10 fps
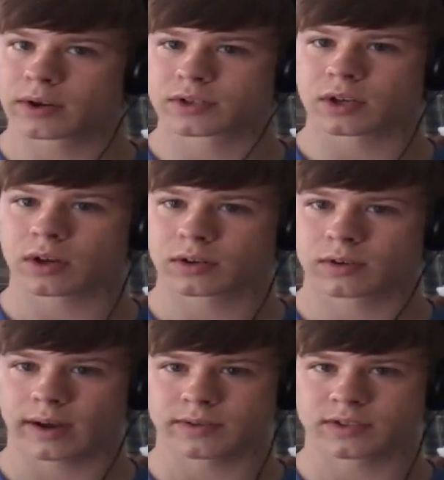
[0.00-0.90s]
Metal Gear Solid
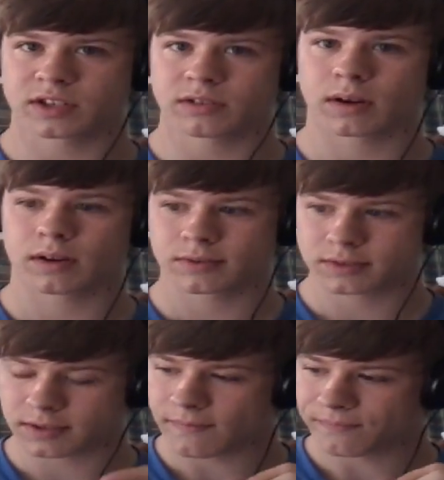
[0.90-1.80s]
Ground
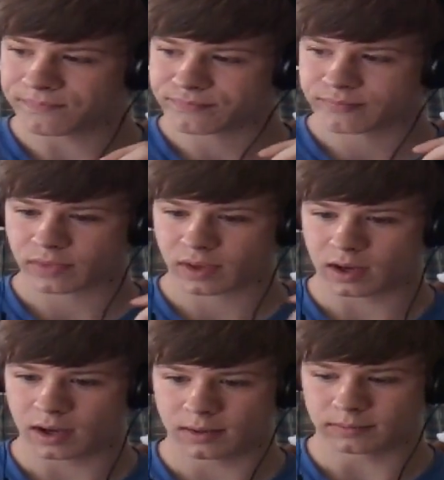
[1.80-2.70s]
Zeroes.
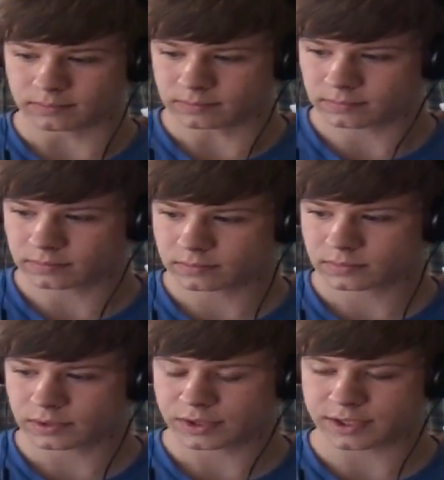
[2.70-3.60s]
Um,
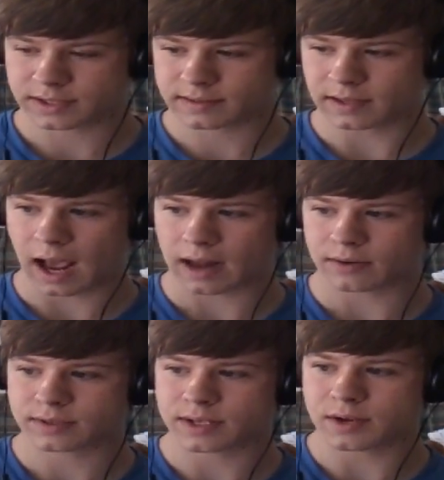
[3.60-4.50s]
just I
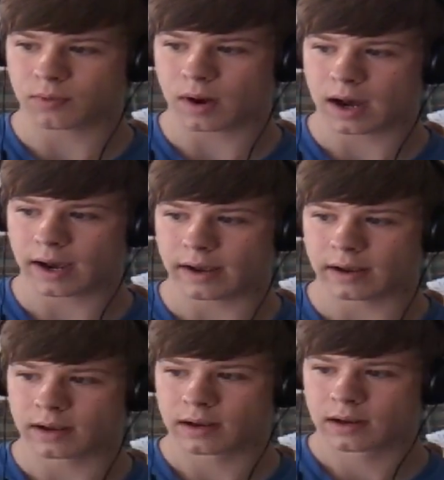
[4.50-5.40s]
don't see
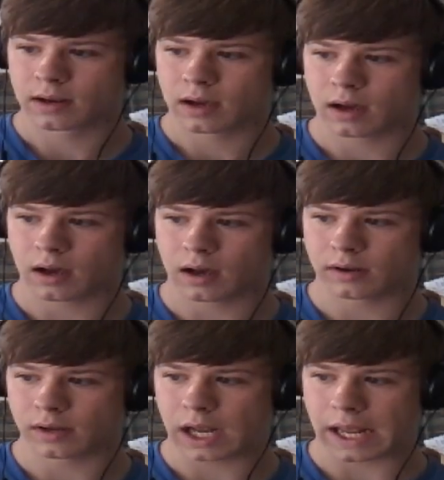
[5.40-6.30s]
why.
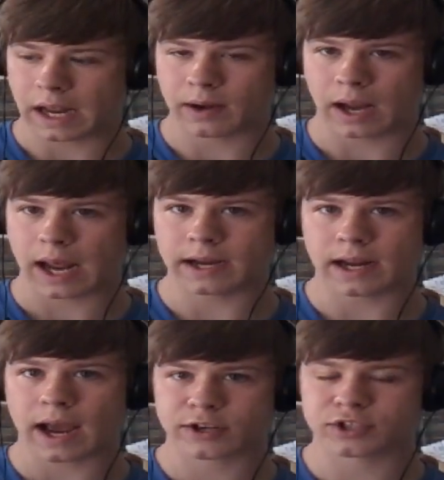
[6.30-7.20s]
And
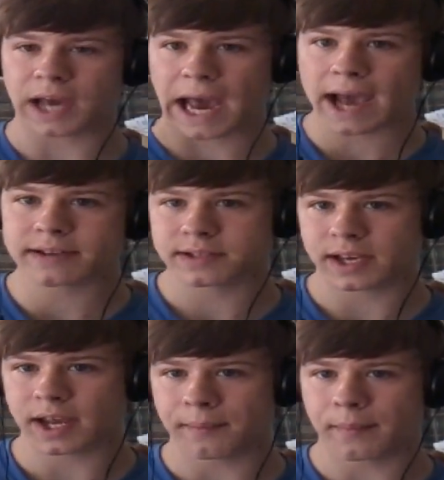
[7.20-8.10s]
it actually has a
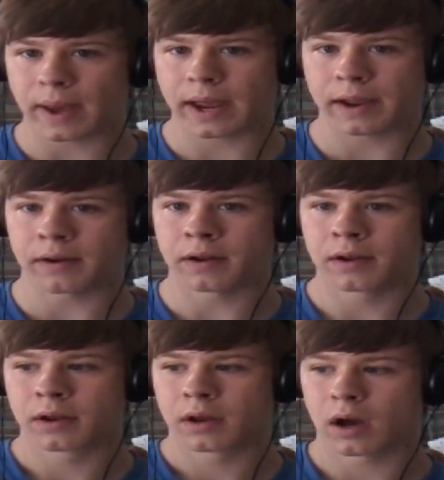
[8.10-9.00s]
campaign,
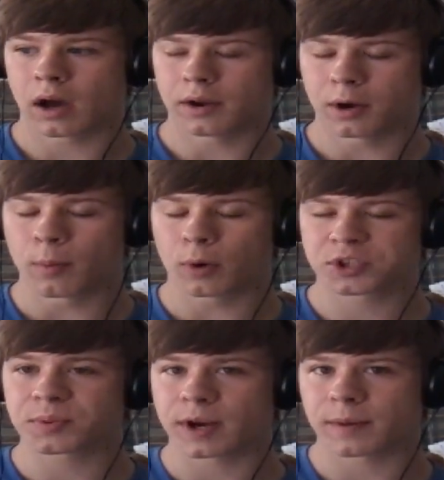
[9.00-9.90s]
no
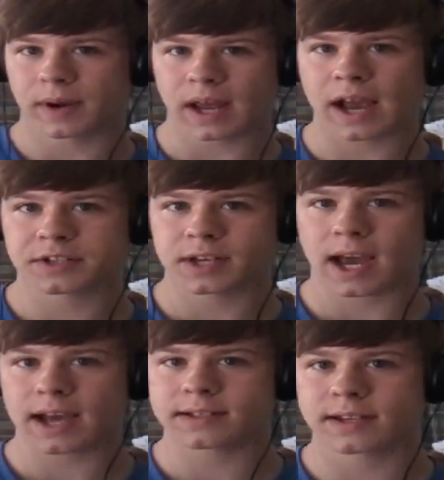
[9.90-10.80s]
multiplayer, but it actually
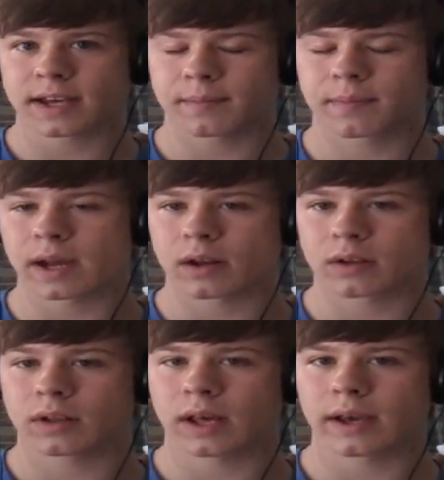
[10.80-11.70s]
has a campaign,
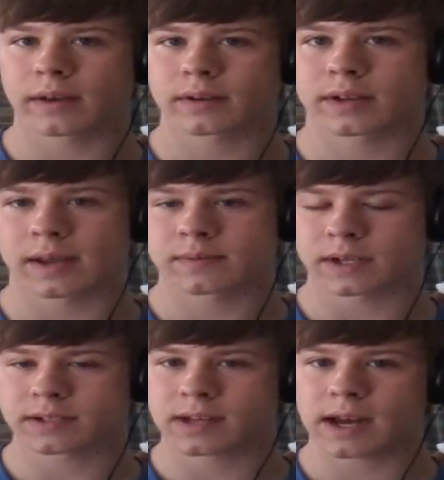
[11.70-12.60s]
unlike games
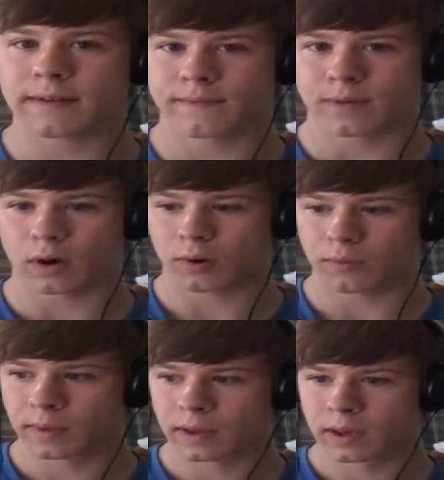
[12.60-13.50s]
like Titanfall.
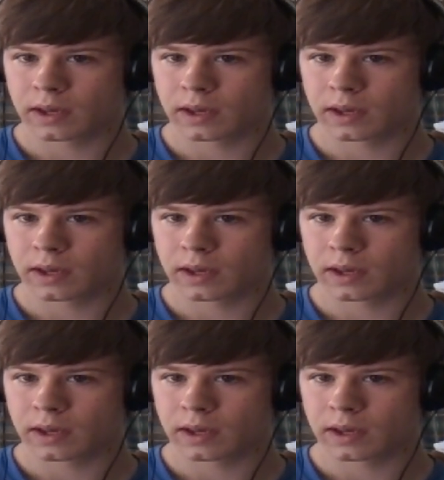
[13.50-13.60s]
